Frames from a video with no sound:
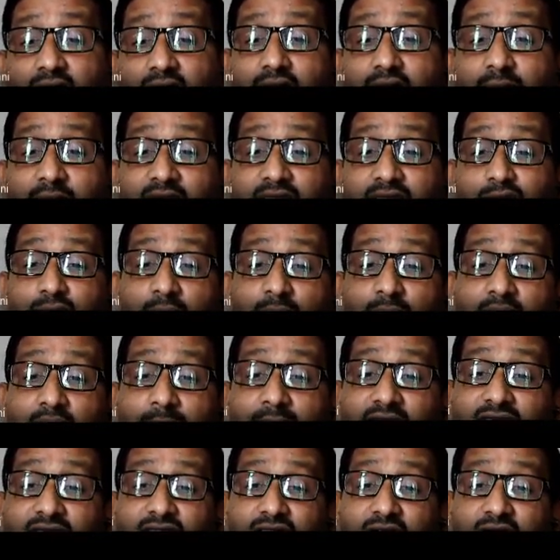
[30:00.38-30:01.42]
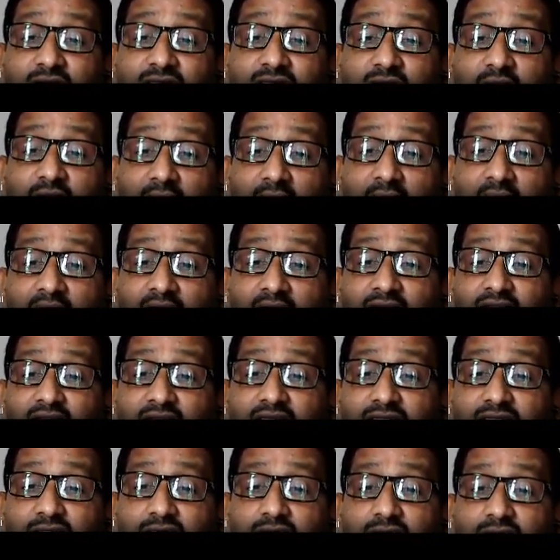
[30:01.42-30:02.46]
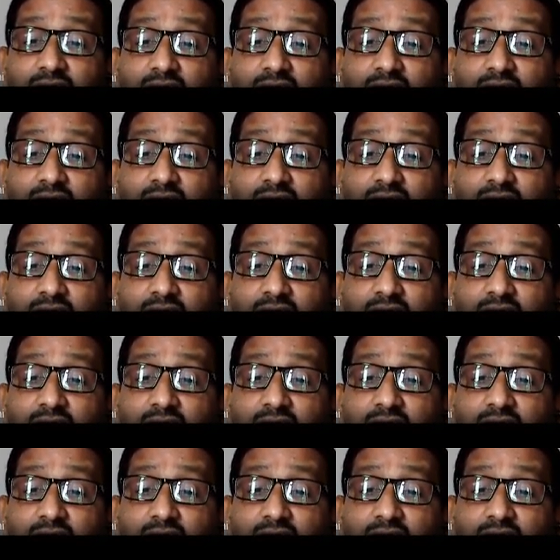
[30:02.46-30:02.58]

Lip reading: The maximum capacity is add these